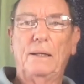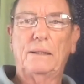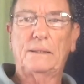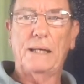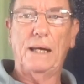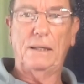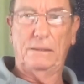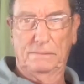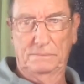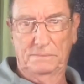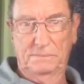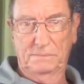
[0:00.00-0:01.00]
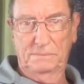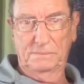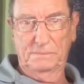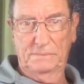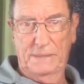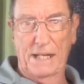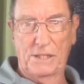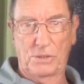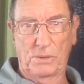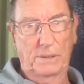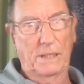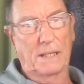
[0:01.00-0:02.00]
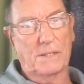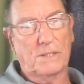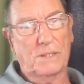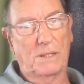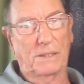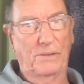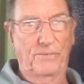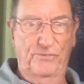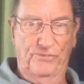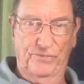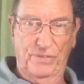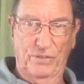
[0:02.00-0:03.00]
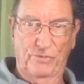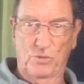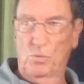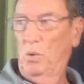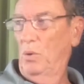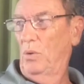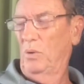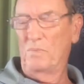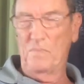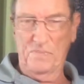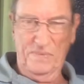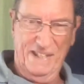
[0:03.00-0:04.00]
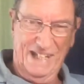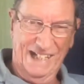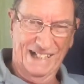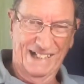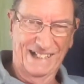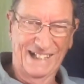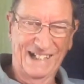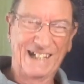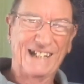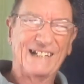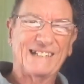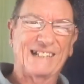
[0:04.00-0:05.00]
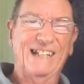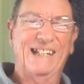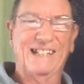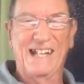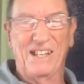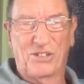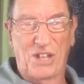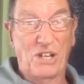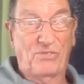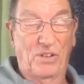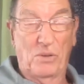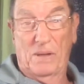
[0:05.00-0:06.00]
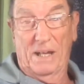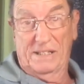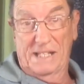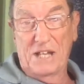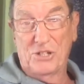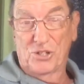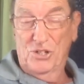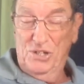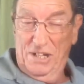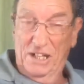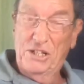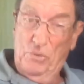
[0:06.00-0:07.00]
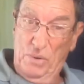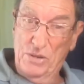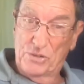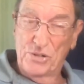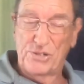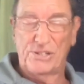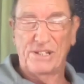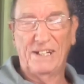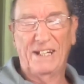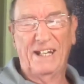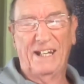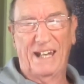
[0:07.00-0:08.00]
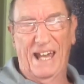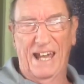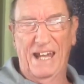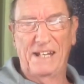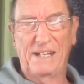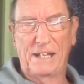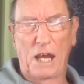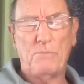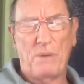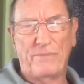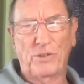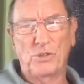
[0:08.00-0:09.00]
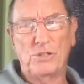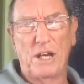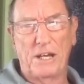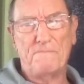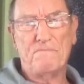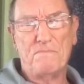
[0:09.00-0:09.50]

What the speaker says: So, catch you on the other side of the wall. See you then. Thanks for your attention and your interest, and hope you have a good day.